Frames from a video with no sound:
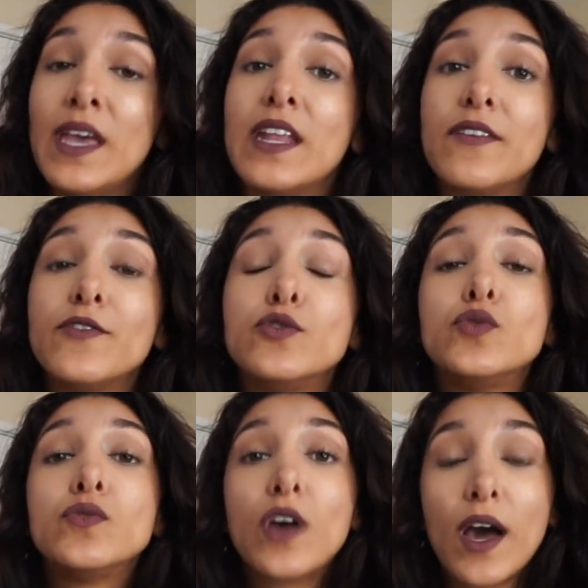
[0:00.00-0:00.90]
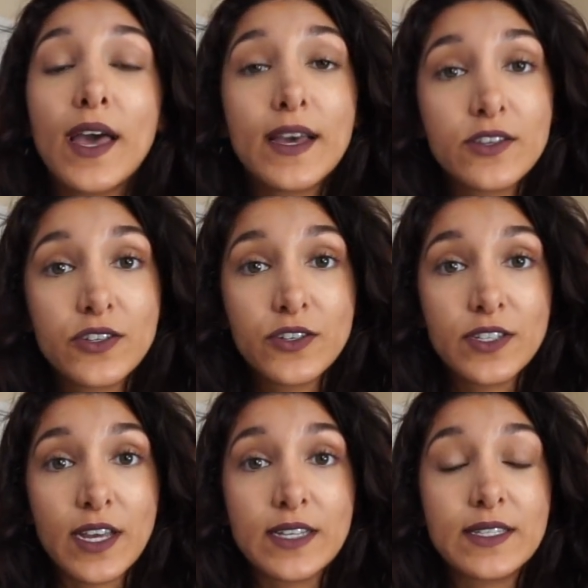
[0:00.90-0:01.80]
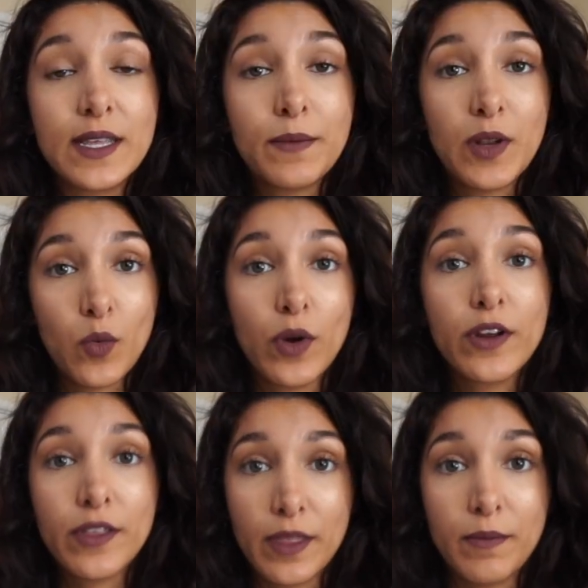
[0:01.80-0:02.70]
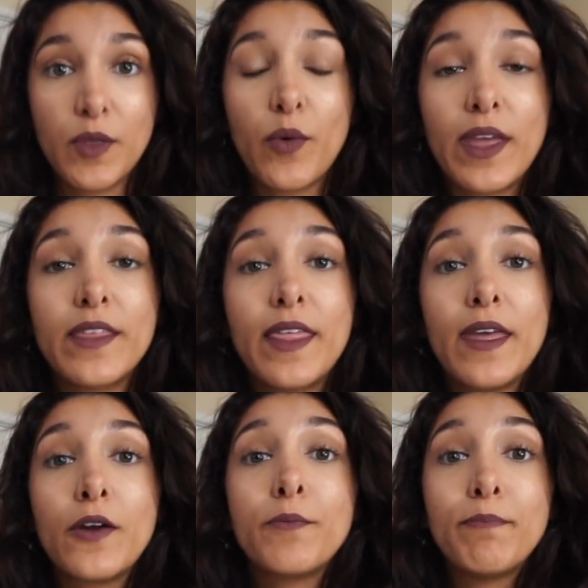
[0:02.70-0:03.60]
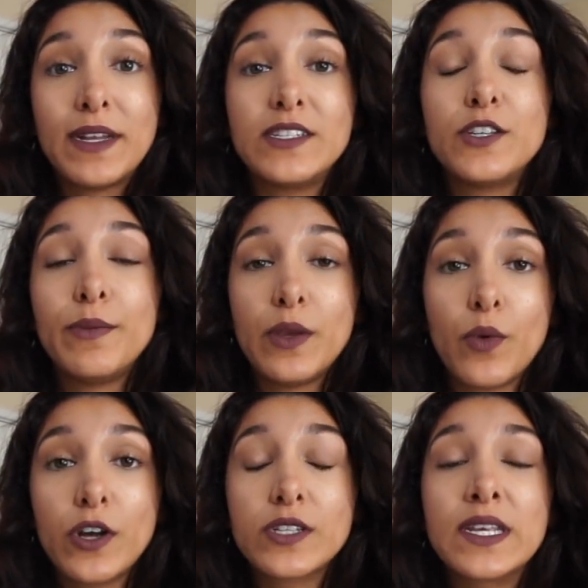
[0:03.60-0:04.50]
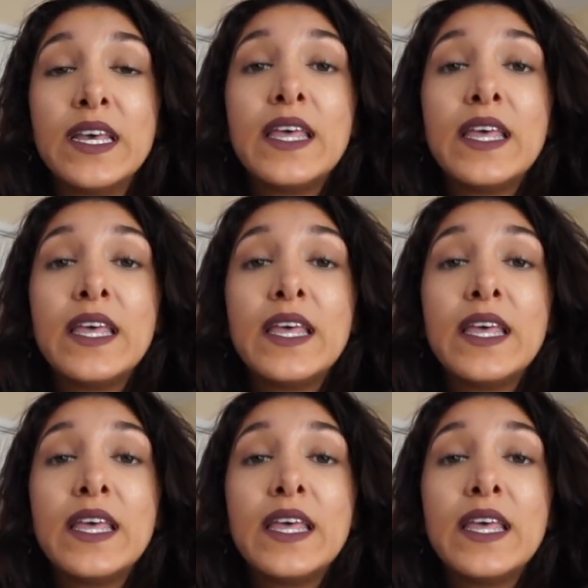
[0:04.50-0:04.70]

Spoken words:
and if you do not exercise them and work them the way they are meant to be worked,